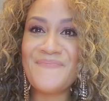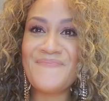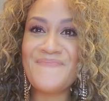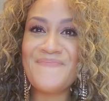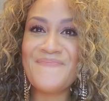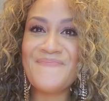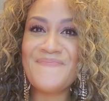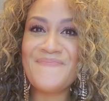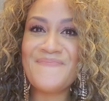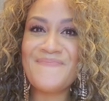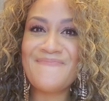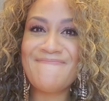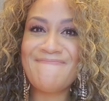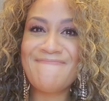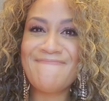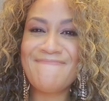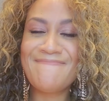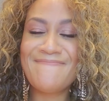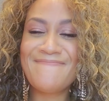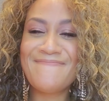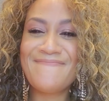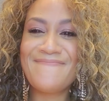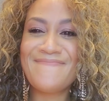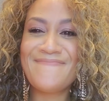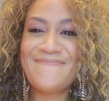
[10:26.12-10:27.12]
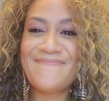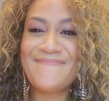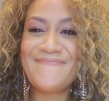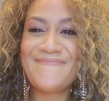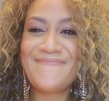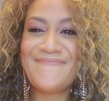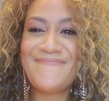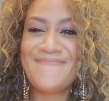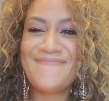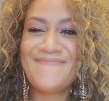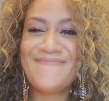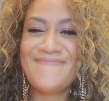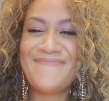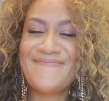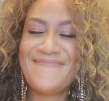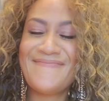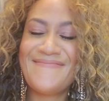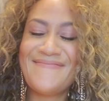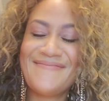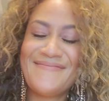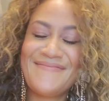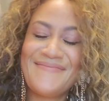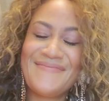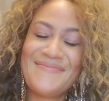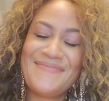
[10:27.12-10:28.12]

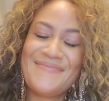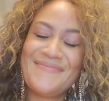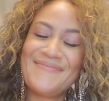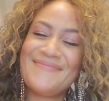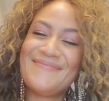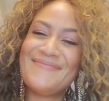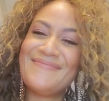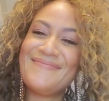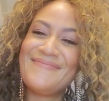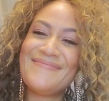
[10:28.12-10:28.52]
[no speech]